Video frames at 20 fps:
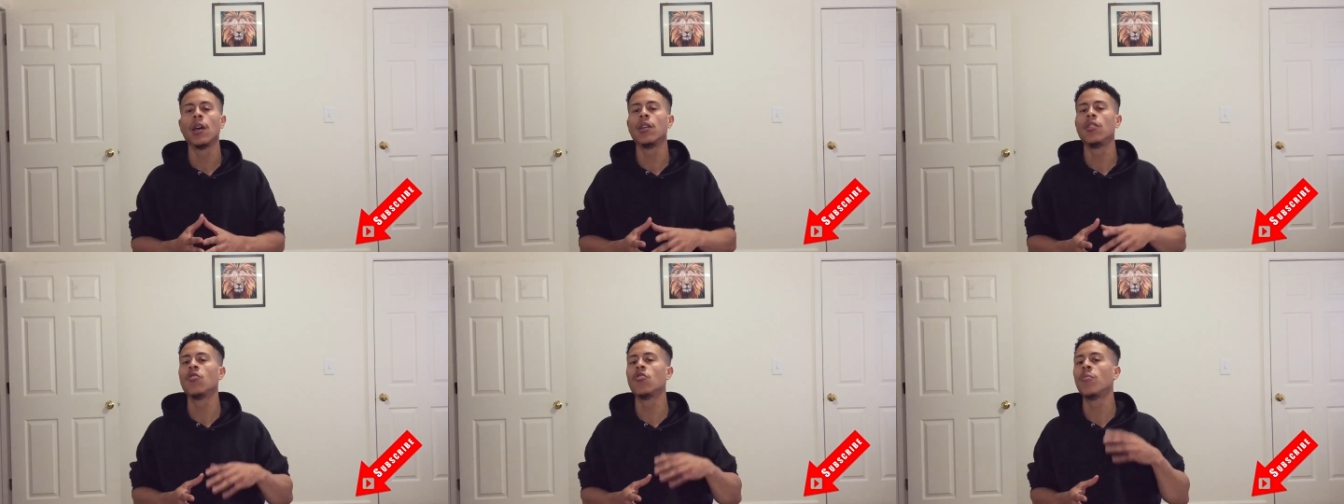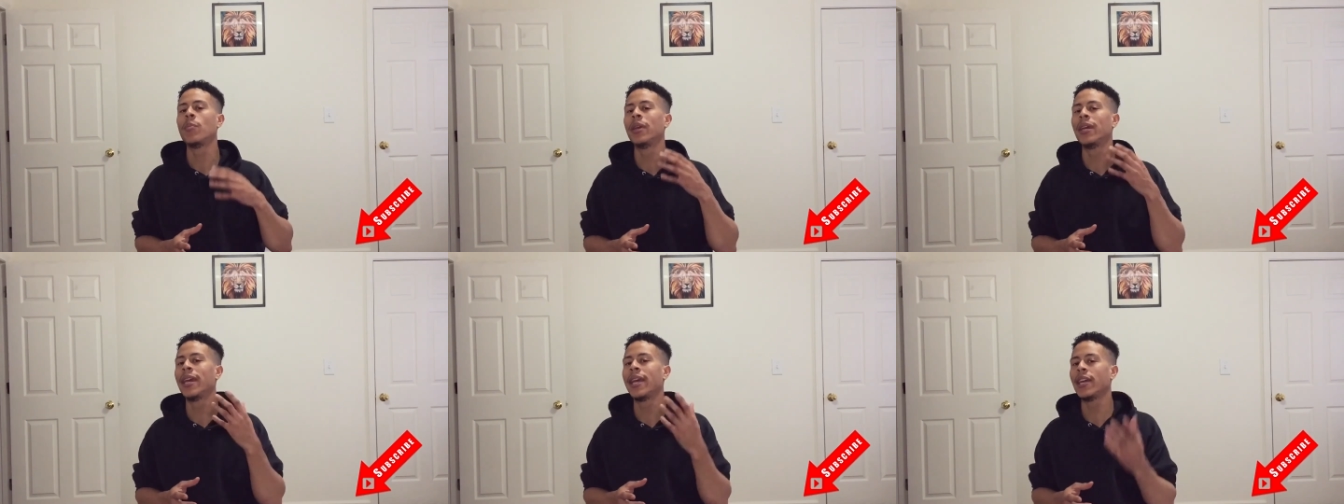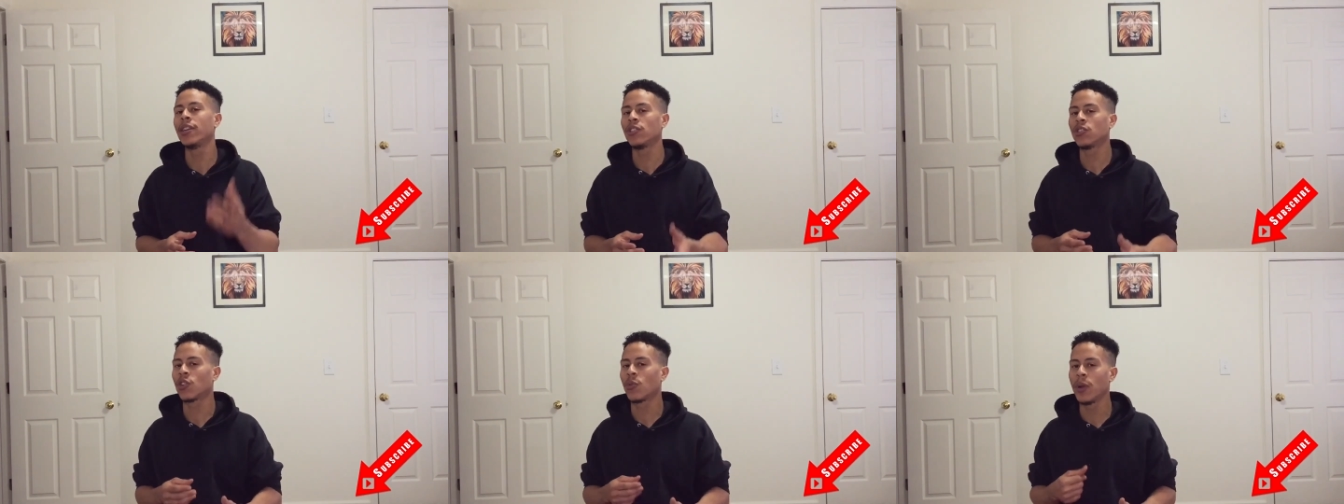You will
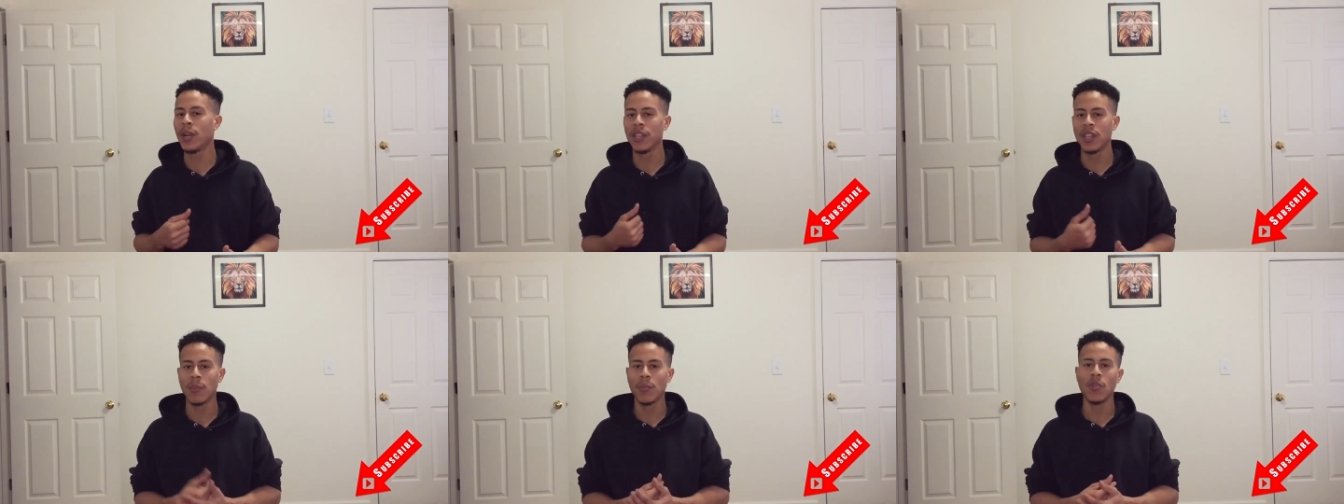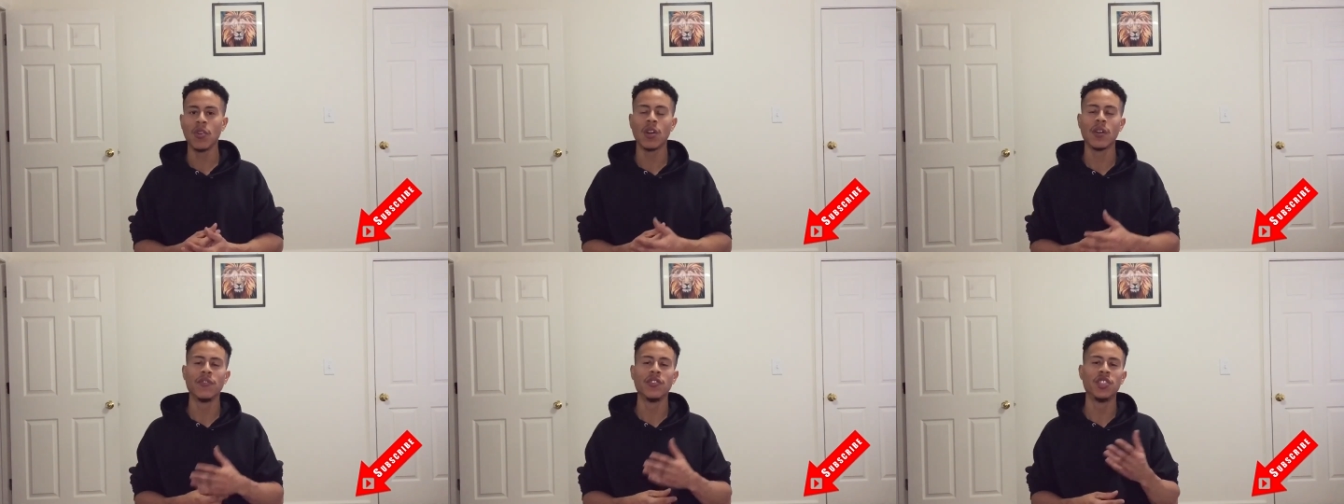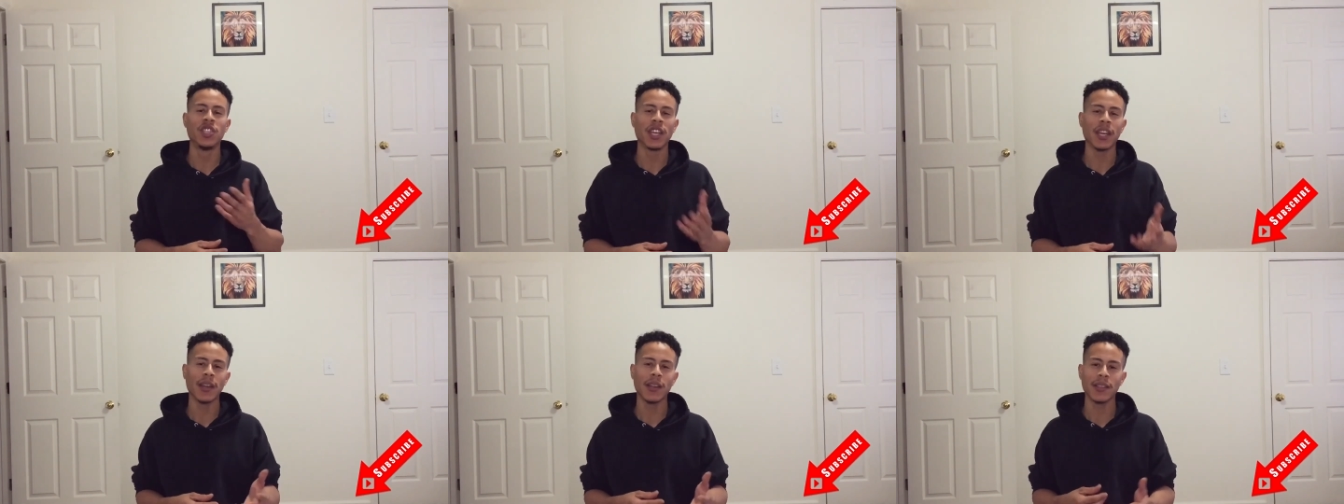begin to read the book of
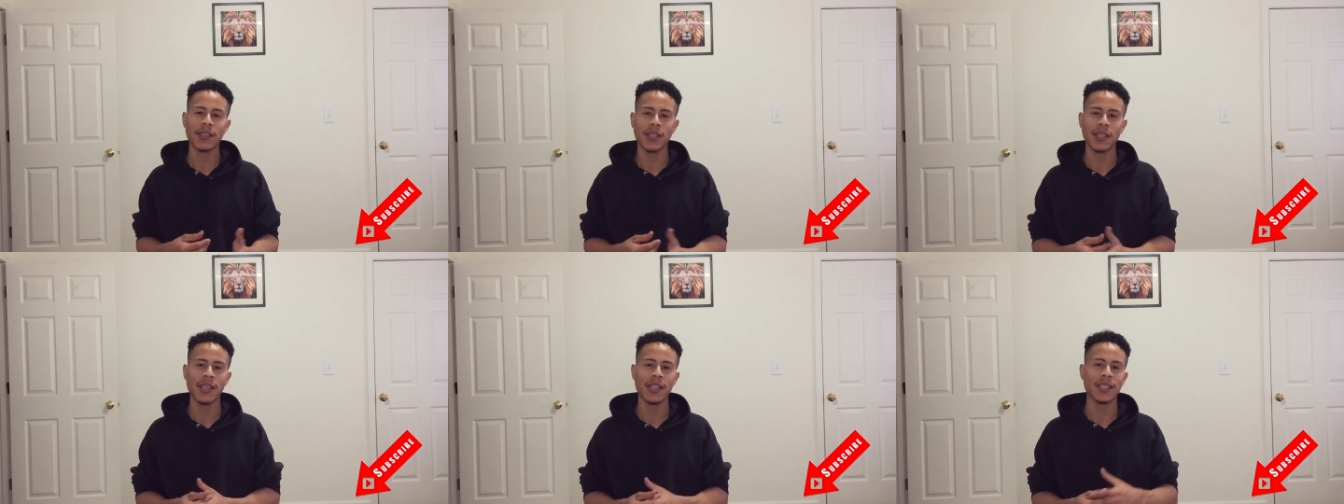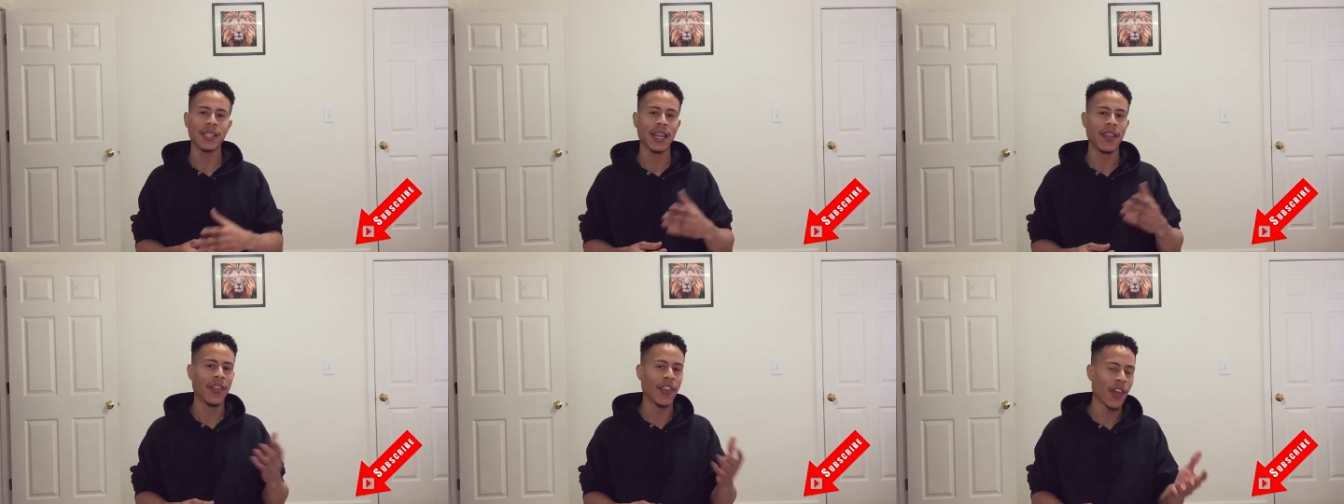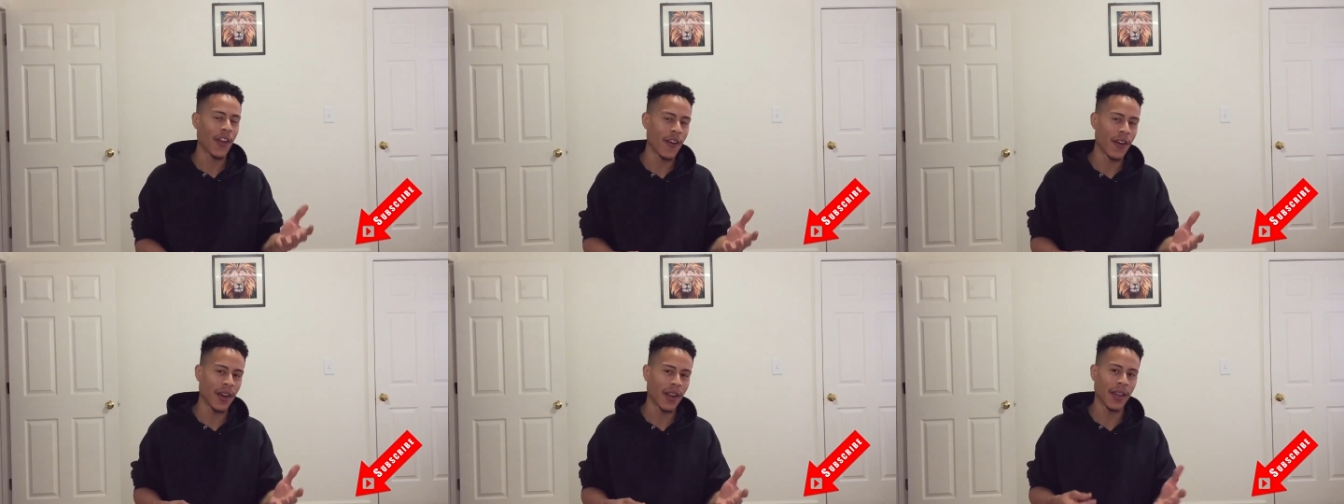Genesis, and
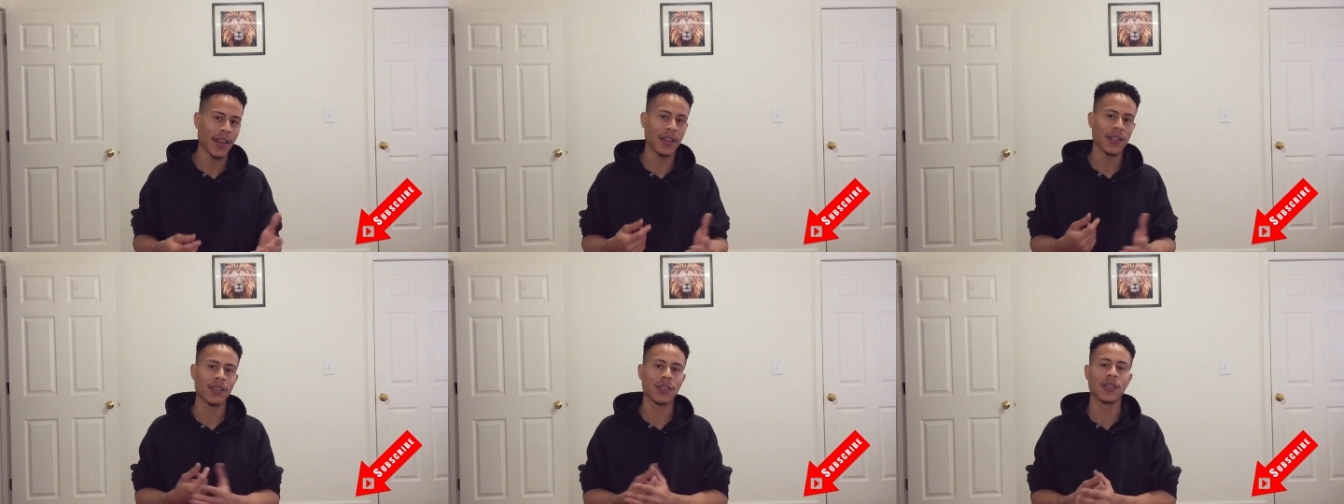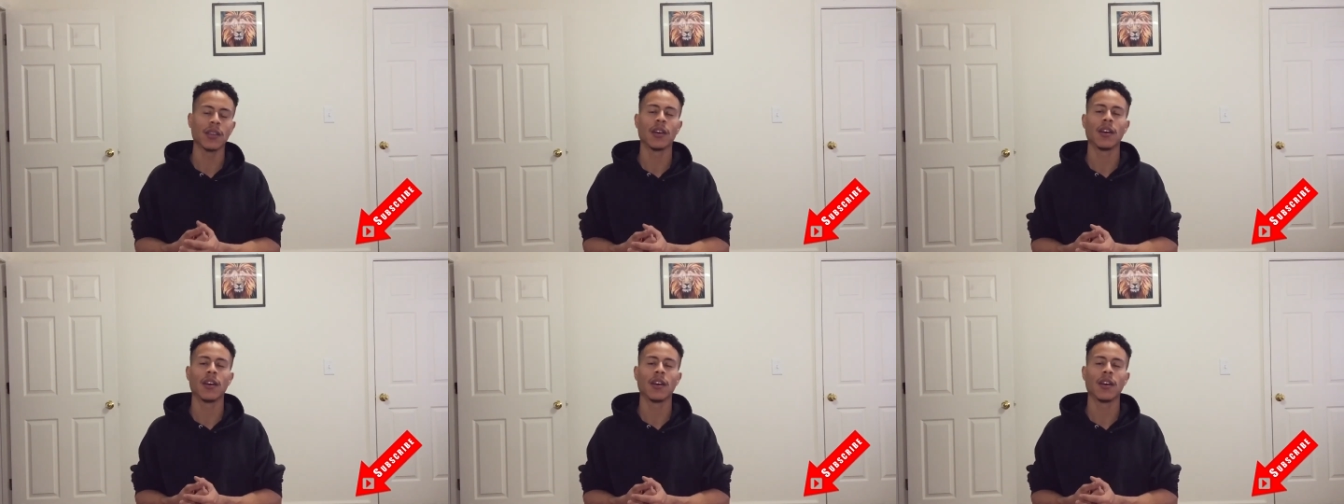there it is.